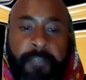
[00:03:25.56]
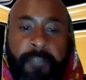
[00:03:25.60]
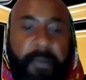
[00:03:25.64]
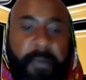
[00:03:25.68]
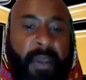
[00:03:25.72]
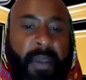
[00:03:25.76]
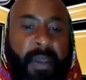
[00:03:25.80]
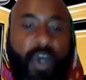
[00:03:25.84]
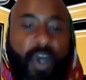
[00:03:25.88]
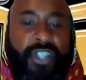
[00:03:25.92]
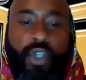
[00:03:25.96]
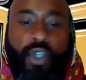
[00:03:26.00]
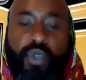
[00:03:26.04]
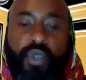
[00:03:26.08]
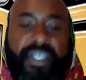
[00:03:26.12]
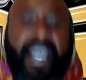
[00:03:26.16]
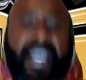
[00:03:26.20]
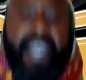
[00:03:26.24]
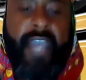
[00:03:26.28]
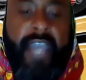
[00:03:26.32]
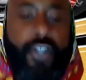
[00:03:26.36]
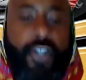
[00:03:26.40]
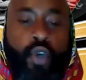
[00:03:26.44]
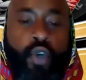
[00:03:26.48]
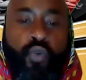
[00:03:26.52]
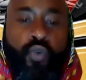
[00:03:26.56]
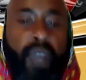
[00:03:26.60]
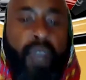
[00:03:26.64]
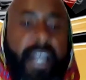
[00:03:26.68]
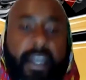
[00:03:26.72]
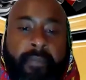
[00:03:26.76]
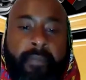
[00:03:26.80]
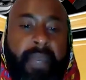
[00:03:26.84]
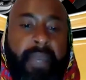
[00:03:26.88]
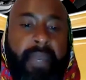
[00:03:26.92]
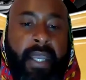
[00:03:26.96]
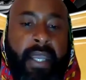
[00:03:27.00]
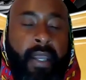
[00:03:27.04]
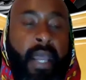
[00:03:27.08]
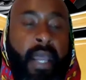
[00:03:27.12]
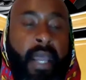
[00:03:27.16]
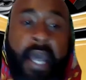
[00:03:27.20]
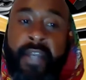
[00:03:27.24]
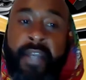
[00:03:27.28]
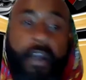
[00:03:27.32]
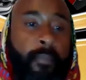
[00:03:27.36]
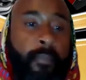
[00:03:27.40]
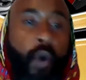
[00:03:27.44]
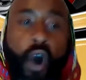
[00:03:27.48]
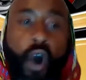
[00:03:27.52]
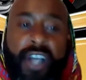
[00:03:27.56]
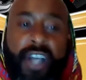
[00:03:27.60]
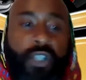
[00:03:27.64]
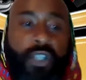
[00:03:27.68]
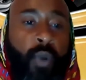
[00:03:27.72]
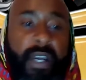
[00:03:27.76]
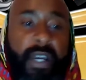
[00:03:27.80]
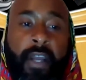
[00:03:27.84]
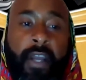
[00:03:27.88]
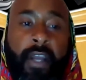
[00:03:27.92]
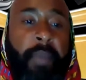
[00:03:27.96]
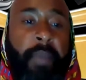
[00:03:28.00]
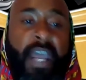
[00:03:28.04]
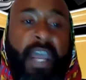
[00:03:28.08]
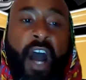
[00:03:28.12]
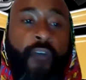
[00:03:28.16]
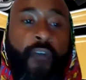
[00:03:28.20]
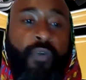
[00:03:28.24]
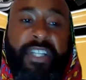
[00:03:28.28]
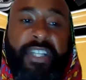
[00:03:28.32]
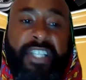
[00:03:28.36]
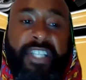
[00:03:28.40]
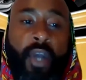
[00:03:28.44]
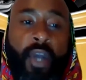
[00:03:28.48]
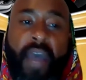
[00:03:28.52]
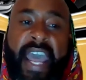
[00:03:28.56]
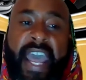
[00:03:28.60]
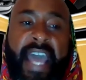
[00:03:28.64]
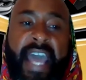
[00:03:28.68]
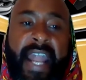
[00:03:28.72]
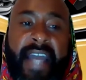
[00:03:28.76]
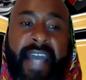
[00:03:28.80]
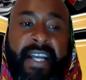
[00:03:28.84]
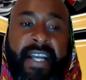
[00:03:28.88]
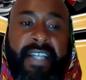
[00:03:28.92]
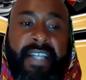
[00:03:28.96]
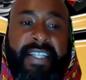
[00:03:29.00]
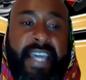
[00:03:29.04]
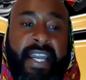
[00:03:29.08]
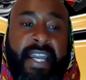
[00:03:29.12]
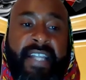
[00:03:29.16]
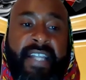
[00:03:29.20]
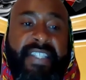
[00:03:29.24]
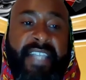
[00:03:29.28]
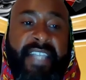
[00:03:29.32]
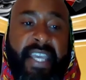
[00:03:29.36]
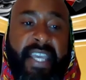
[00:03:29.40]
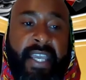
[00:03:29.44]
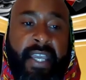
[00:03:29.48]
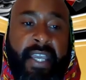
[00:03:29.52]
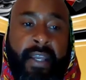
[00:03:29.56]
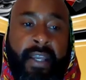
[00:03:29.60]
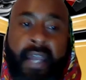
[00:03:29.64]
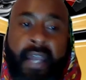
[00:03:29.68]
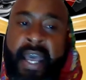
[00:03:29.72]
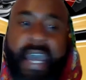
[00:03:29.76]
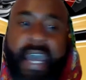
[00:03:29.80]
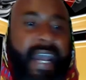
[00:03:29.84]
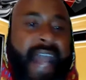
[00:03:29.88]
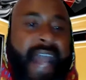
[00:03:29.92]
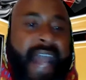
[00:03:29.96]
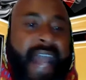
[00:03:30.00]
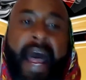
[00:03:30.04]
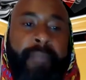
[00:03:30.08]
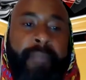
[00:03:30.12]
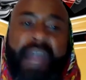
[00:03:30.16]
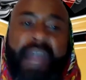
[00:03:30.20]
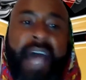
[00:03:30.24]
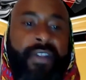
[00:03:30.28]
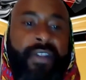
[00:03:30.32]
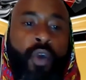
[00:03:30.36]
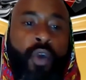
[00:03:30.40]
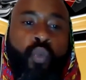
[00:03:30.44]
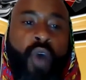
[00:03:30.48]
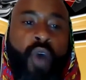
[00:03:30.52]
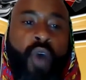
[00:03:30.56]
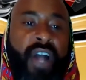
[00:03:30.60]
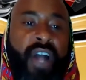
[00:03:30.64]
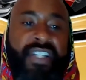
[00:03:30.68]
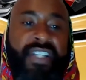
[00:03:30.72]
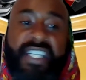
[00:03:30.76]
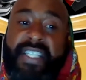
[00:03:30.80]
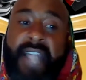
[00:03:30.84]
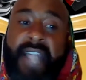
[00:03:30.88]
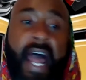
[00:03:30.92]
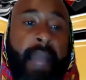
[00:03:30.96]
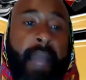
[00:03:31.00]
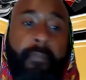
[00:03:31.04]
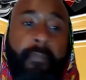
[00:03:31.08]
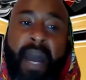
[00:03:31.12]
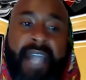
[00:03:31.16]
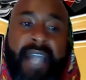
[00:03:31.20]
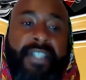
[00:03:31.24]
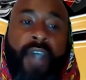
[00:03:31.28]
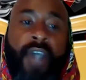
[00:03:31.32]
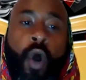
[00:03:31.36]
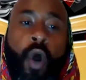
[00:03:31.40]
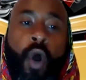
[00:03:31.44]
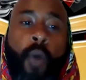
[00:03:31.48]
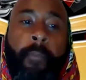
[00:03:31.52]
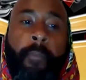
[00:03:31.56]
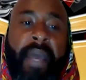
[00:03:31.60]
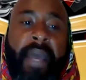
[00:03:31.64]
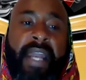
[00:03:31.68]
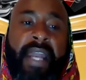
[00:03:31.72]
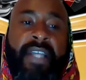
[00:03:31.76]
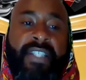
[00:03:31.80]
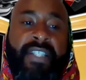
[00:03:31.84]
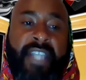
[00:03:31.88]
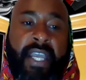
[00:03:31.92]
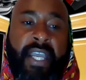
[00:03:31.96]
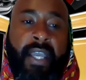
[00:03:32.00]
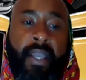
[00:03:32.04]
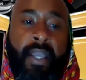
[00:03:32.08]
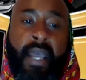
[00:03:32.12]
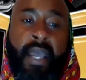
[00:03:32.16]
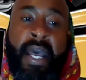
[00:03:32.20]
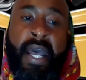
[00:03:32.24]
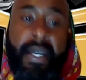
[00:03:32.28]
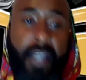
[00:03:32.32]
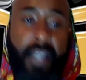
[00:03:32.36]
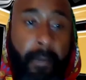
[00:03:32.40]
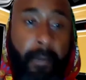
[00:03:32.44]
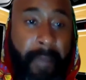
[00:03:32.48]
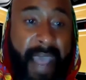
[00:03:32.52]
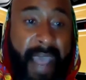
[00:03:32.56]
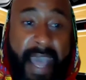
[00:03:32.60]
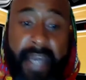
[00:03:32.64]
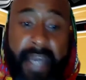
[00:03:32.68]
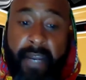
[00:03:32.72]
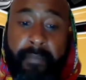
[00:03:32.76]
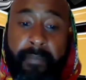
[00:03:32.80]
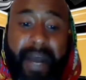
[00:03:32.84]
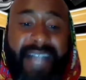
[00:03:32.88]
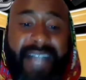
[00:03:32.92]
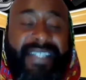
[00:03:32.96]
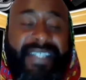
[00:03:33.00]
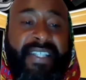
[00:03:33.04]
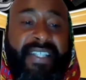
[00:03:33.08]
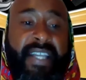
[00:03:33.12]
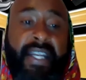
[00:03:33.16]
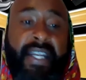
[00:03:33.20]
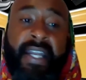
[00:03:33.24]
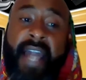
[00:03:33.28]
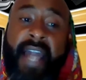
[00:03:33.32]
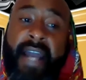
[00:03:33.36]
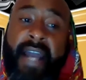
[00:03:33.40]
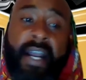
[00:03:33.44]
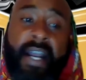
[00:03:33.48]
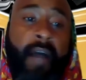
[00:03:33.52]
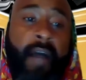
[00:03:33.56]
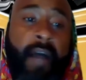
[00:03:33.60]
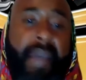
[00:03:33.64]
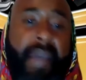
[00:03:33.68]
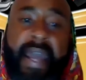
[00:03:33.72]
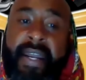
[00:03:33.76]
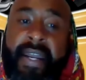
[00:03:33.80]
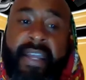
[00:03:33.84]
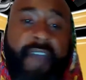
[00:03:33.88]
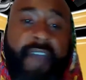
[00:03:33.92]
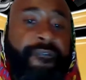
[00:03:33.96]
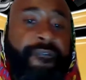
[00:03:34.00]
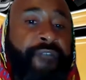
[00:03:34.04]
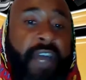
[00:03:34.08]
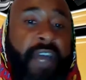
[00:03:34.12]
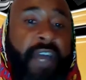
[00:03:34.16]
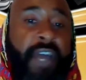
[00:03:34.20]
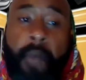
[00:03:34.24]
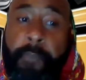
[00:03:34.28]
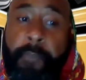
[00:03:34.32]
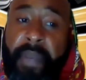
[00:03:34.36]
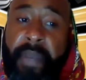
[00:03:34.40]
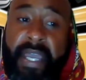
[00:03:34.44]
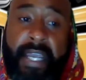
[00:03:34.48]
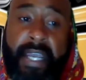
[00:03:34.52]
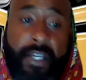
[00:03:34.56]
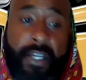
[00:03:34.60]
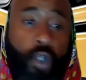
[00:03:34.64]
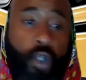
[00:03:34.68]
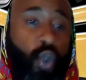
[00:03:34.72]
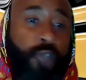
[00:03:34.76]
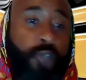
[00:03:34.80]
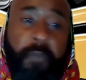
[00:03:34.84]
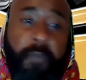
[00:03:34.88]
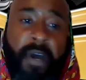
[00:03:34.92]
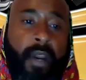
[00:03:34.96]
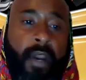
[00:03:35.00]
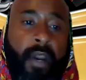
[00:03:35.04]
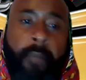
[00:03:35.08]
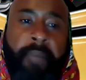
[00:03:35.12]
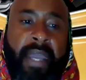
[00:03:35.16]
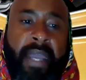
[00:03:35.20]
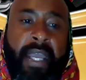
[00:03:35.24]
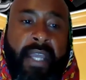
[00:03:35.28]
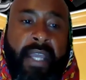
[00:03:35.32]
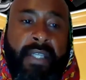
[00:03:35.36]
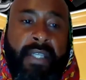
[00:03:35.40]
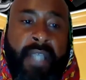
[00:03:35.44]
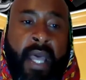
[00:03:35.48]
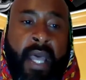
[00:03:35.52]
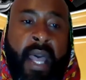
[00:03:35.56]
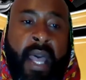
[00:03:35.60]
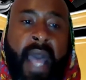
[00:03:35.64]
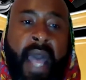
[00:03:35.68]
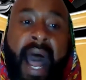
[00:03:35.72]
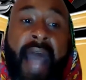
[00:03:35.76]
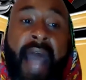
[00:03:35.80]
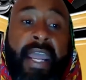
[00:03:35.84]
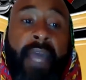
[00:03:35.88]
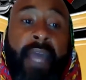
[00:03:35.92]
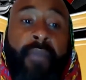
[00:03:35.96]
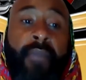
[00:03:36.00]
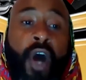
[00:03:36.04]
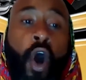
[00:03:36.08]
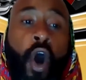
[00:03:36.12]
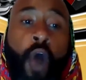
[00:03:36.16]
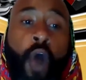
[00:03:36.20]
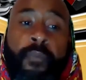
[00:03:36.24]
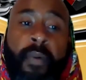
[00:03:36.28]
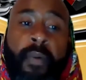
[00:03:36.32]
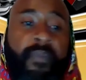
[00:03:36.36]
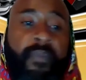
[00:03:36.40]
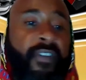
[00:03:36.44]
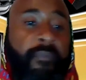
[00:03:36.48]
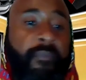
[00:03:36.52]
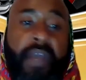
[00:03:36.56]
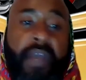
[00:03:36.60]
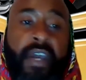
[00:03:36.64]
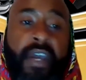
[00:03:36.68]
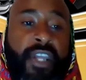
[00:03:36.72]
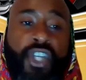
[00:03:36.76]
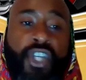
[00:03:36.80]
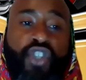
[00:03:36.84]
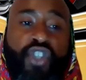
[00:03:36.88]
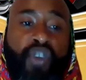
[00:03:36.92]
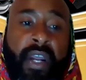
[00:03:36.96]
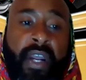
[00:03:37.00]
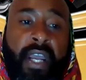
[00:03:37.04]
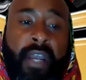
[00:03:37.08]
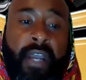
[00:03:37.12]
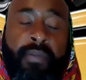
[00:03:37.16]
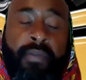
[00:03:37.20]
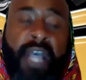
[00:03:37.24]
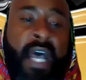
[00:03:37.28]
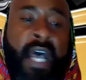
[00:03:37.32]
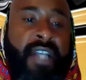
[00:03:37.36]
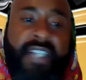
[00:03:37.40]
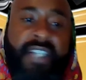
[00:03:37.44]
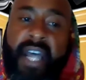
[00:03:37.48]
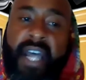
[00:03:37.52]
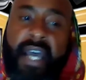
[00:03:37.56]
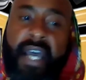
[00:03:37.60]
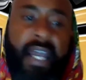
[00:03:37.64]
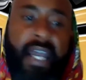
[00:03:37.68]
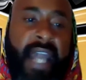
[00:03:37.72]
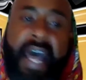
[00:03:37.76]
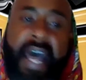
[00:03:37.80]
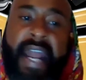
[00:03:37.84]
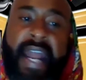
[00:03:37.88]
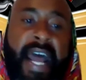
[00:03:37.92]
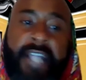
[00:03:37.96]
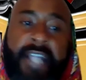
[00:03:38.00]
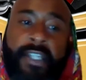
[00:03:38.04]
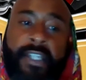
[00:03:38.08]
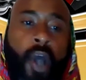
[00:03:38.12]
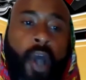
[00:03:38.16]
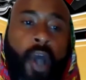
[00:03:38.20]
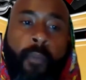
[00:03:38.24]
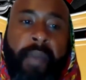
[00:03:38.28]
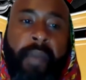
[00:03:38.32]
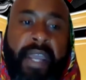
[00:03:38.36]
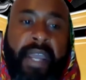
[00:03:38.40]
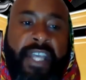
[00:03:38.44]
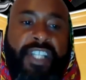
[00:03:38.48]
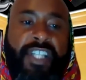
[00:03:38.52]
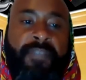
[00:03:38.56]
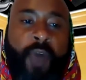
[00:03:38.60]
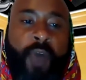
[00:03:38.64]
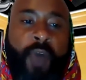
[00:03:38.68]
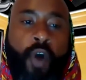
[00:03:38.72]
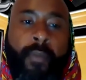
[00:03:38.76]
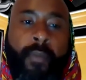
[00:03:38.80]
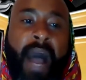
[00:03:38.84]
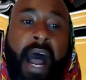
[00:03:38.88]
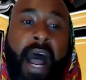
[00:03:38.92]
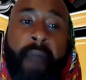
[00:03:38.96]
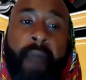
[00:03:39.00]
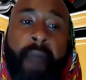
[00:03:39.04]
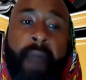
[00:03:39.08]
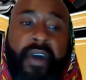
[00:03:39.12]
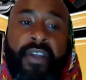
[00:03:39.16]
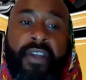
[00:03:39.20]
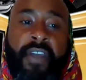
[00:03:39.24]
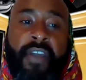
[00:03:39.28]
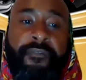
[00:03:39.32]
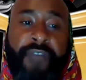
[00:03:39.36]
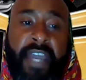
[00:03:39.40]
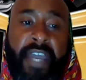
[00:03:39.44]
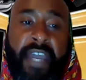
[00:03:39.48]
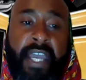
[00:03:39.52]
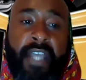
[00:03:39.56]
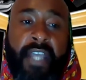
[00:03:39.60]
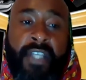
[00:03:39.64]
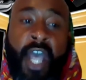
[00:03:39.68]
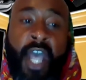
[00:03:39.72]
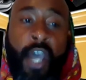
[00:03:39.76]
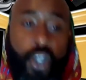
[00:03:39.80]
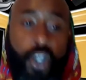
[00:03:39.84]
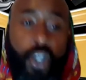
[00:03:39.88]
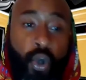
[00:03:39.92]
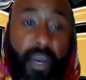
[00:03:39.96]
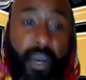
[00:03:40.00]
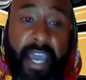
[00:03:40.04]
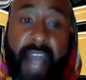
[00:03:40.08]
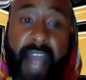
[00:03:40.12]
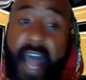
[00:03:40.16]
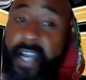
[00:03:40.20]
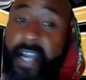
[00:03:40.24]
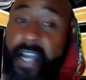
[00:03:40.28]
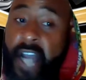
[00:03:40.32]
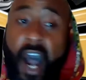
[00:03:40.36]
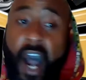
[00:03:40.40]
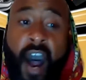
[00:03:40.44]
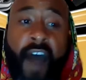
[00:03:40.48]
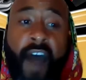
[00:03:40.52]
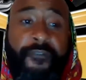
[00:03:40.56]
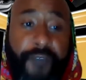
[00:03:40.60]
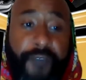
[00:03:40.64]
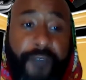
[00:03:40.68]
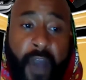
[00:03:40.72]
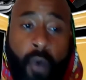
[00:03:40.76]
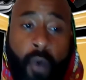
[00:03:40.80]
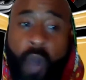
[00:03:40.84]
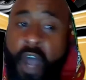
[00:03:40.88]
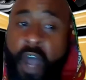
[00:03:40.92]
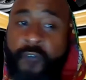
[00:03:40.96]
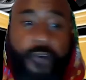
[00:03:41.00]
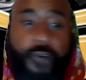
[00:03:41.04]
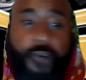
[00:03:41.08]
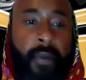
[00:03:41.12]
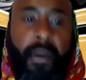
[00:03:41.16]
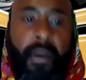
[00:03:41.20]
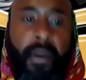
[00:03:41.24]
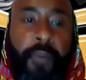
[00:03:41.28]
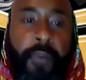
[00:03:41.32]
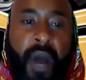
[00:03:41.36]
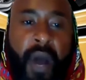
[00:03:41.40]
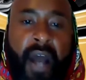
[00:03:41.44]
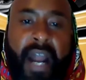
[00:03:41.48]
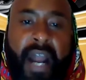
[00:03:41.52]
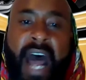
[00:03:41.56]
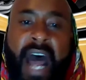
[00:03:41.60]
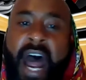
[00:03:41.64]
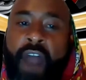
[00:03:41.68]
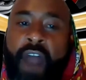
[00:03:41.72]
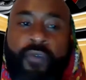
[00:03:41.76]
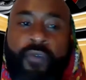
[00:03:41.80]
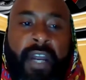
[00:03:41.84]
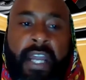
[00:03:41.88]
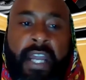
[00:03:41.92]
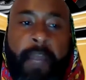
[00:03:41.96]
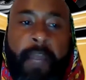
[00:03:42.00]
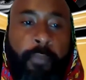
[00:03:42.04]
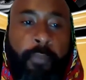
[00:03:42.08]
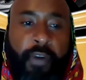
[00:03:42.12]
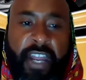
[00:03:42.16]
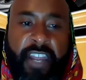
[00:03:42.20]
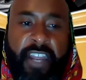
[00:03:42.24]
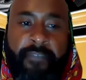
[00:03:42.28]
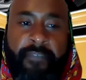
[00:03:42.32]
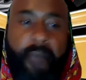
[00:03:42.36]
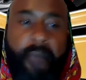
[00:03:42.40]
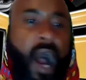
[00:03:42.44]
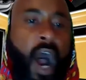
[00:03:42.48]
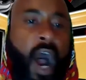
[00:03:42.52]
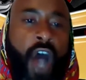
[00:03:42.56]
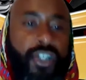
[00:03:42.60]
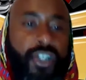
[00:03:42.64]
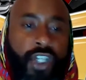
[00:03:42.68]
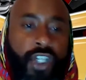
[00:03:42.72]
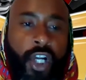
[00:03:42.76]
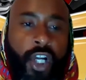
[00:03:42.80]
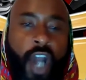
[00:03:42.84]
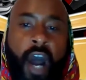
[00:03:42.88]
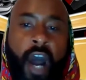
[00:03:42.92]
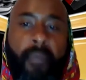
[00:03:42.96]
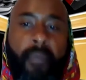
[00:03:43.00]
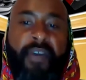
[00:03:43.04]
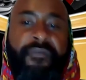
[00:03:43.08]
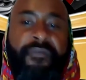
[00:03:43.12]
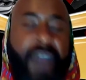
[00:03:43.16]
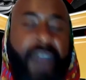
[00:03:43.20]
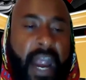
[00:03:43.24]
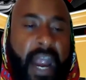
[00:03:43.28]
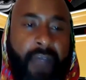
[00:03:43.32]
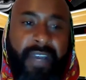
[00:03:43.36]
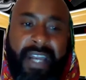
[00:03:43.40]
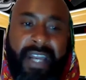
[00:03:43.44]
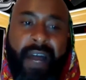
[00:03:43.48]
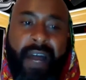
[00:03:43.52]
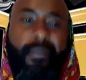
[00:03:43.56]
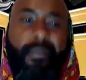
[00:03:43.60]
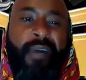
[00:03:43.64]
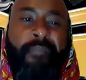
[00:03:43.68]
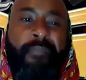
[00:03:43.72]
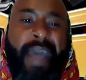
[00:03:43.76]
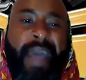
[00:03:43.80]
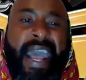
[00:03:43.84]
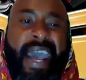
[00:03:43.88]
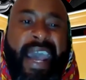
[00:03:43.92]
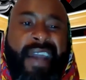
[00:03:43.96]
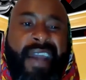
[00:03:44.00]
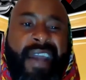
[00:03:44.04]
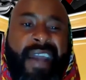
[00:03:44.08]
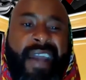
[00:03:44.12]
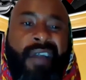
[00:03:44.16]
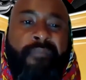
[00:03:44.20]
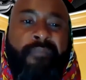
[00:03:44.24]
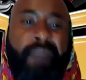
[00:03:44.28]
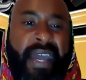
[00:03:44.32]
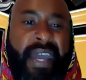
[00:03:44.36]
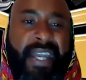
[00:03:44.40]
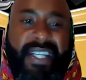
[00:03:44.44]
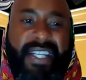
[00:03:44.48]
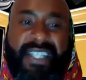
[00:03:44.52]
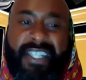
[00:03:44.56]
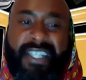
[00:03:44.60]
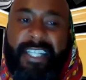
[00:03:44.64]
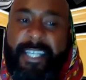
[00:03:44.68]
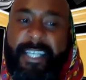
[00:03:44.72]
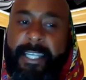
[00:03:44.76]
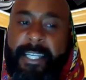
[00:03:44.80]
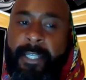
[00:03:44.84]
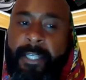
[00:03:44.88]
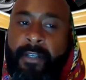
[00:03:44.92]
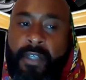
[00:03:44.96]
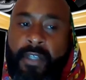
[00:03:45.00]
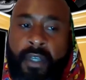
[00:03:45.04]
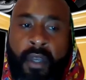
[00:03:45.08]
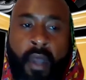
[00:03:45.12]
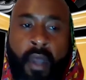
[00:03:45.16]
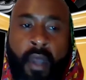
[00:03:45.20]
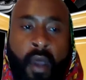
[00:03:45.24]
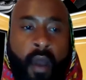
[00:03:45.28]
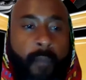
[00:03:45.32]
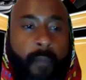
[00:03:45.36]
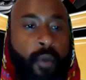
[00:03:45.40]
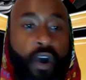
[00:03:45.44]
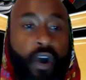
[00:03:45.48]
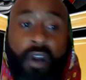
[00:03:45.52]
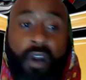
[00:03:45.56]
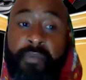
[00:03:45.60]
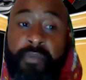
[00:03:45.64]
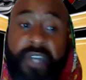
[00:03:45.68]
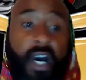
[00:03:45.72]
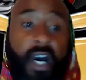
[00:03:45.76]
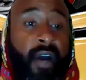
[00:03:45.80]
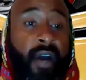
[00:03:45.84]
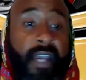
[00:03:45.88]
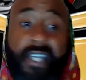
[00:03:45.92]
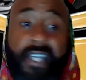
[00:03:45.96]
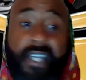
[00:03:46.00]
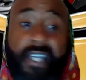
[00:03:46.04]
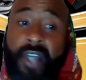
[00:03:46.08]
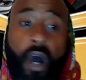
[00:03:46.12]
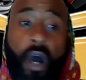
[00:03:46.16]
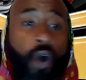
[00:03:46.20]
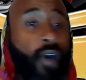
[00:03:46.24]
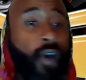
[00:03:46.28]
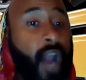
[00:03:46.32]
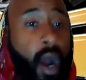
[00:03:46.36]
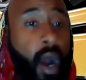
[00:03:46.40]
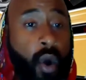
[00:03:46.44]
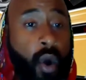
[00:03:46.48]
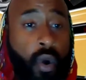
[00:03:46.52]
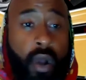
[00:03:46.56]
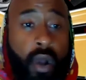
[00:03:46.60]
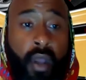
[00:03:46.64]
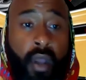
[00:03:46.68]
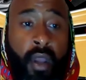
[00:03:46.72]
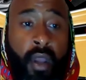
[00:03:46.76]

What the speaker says: What you say and you really mean. Them boys quick to be off with your head like a guillotine. And I am not the one just like Mike told Billie Jean. The man in my city like I'm Manny in Philippines. Who's for the beans? I am the hope of a million dreams. Something like that dope being smoked by a million fiends. You hear that God flow from the prana I really breathe. My altar carbon varied. I'm a man of many sleeves. Boy, them young is on go.